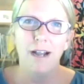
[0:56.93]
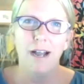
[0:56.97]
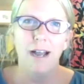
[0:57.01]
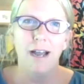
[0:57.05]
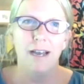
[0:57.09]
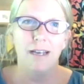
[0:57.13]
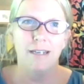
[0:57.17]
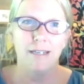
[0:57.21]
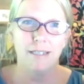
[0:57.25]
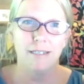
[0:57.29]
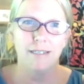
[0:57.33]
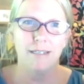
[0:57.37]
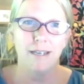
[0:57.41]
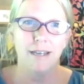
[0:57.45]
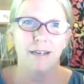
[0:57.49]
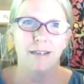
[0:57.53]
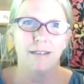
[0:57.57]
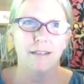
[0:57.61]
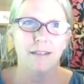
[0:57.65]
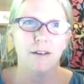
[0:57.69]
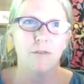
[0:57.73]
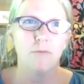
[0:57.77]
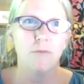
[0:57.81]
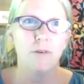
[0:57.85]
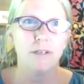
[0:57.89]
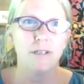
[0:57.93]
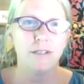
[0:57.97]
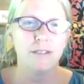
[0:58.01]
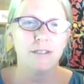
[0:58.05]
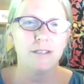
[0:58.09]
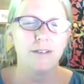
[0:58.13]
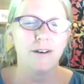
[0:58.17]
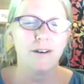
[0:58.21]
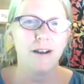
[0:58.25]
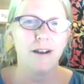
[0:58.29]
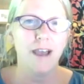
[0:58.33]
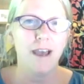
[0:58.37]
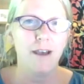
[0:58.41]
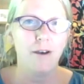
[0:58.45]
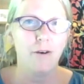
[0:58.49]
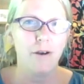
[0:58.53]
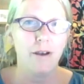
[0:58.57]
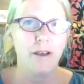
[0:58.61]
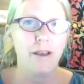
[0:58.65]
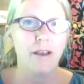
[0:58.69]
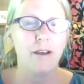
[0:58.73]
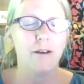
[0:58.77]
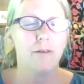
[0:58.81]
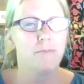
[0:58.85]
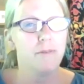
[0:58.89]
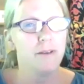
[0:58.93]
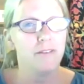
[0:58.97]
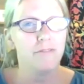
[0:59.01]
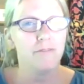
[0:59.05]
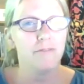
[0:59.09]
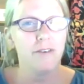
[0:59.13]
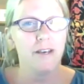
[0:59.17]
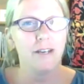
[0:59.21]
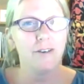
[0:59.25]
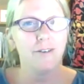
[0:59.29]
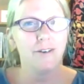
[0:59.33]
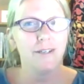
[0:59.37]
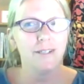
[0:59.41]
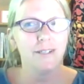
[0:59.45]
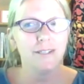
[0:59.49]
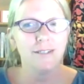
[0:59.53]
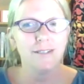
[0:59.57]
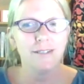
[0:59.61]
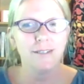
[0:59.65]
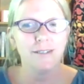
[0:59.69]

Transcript: I decided that I wanted to start helping veterans.